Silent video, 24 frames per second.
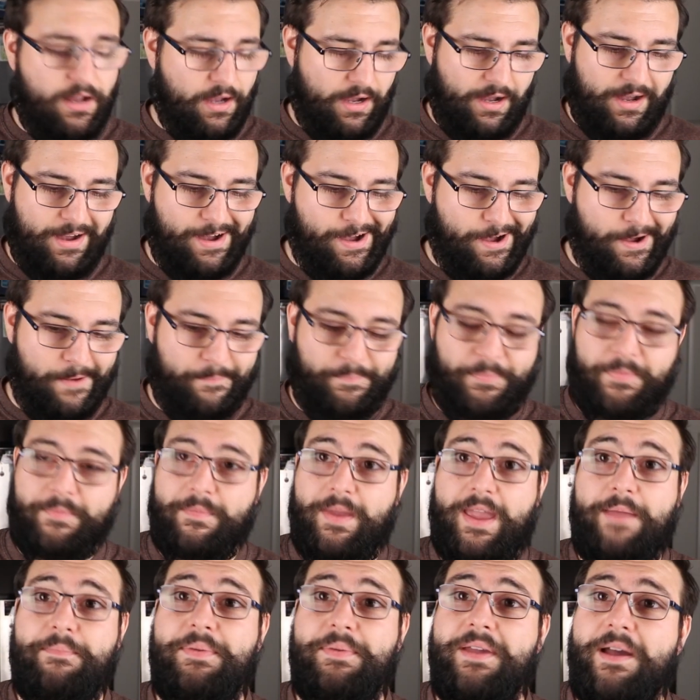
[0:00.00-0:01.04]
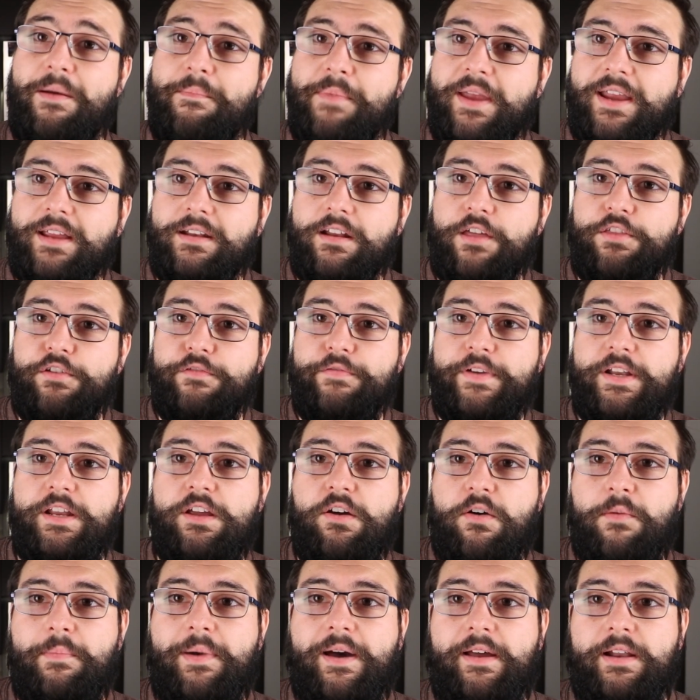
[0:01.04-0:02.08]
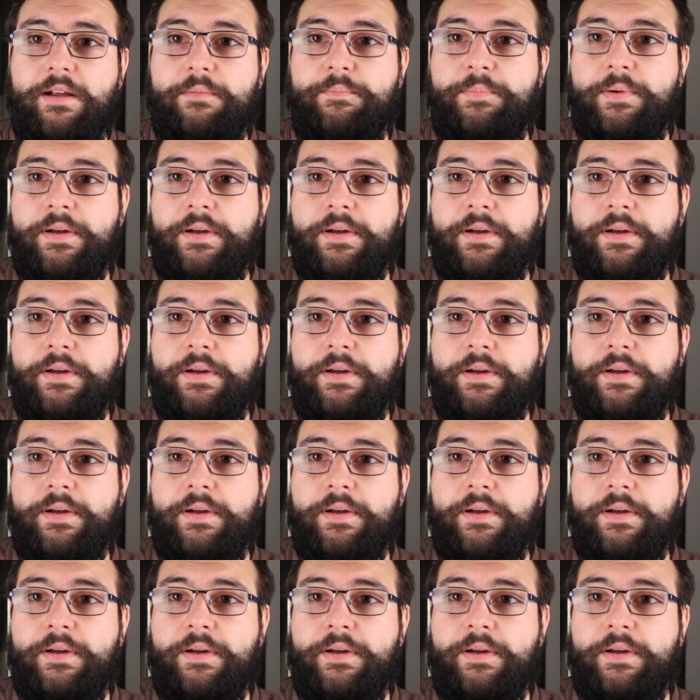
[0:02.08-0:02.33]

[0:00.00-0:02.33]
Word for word: uh, maybe I'll make another video about it.